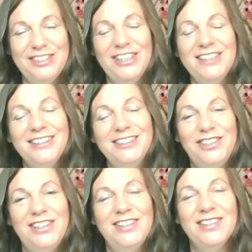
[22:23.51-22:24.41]
Gentle
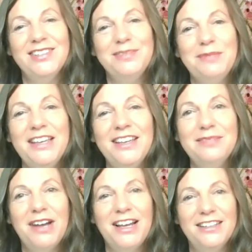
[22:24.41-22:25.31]
Jesus, meek
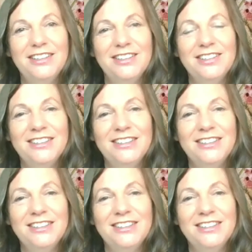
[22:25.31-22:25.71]
and mild,